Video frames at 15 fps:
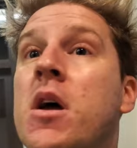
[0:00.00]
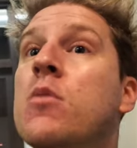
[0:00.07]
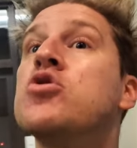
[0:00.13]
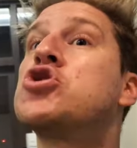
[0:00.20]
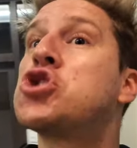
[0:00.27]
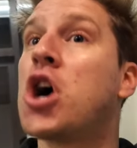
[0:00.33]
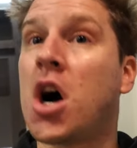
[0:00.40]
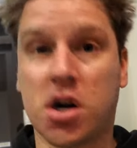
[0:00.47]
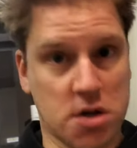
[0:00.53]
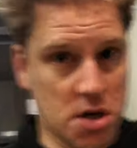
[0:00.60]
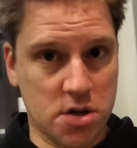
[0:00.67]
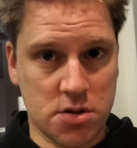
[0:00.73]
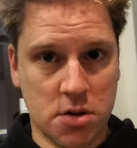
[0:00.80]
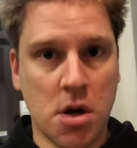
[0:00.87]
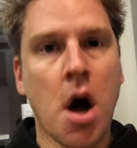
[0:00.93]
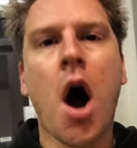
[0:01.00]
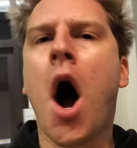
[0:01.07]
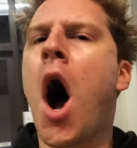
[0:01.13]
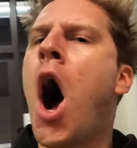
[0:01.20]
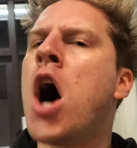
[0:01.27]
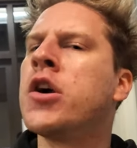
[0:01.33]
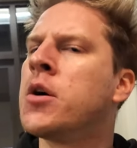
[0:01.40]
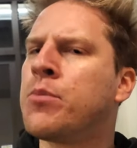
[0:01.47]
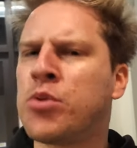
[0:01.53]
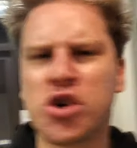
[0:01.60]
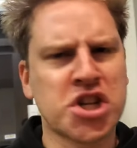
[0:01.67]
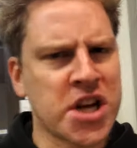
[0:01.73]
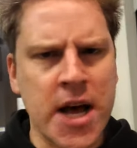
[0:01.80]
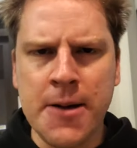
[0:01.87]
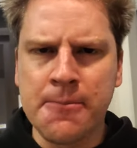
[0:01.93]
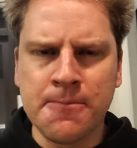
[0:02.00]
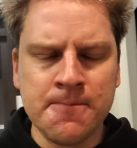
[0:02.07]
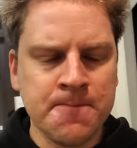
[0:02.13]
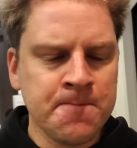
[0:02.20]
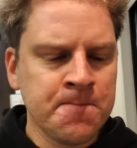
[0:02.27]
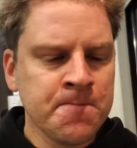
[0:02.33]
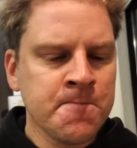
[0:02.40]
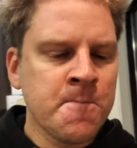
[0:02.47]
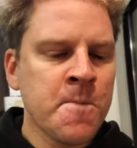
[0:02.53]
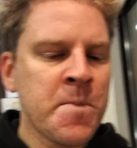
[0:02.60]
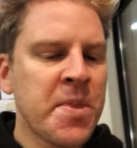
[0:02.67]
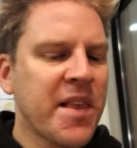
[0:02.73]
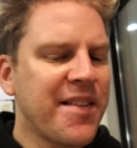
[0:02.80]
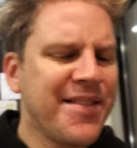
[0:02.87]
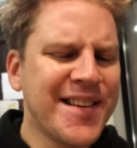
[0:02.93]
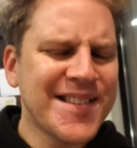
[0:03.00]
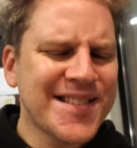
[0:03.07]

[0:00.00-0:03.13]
it was chocolate. Yes, that was 100% chocolate. It felt